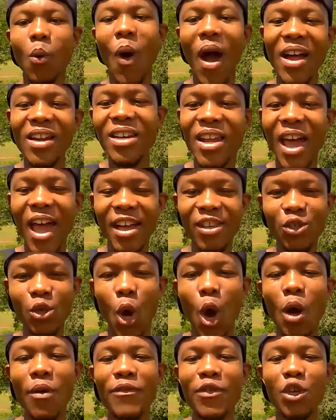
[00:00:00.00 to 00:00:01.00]
One day I
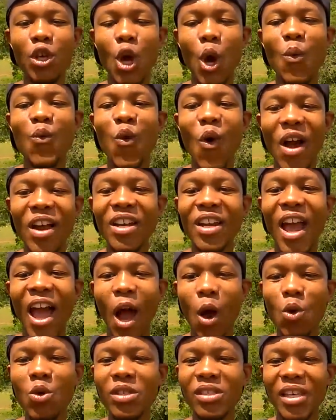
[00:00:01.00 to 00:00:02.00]
saw a video of one
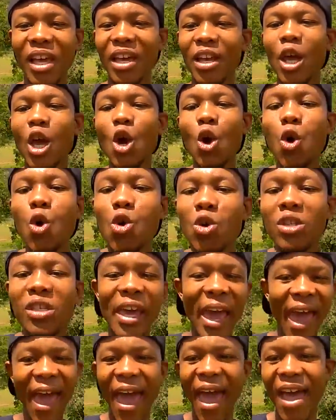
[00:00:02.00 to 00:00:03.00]
guy who said, who
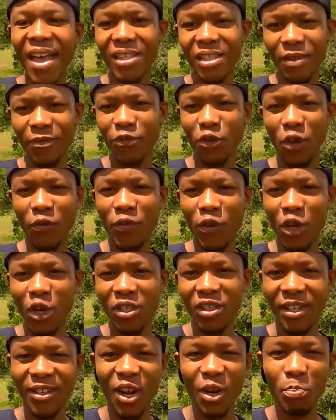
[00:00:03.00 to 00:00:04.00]
cares if your
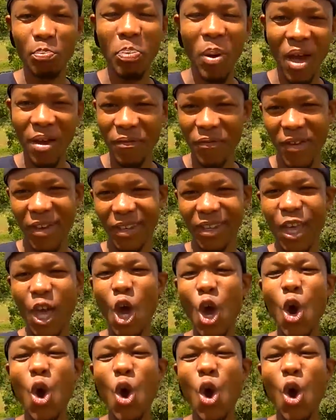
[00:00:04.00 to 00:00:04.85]
videos are not perfect?